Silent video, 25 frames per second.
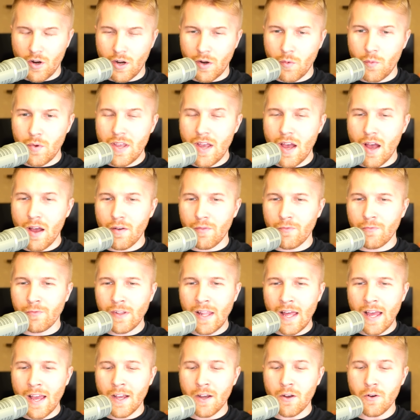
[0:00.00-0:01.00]
All right, we got
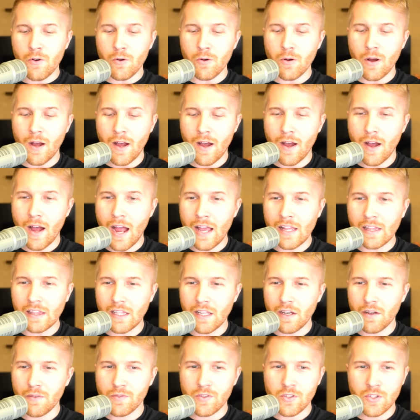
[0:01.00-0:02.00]
Flagle. Uh, I
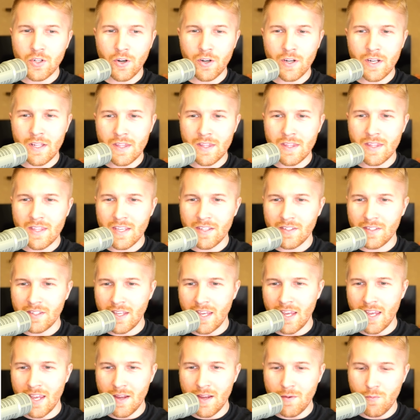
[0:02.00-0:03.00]
love starting this
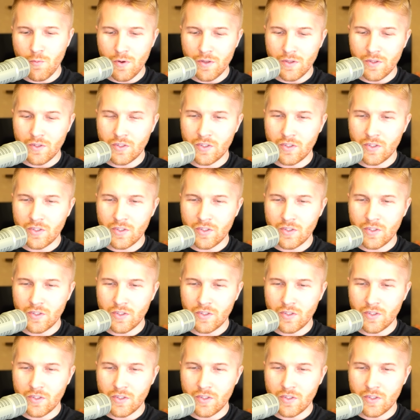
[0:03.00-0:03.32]
game with with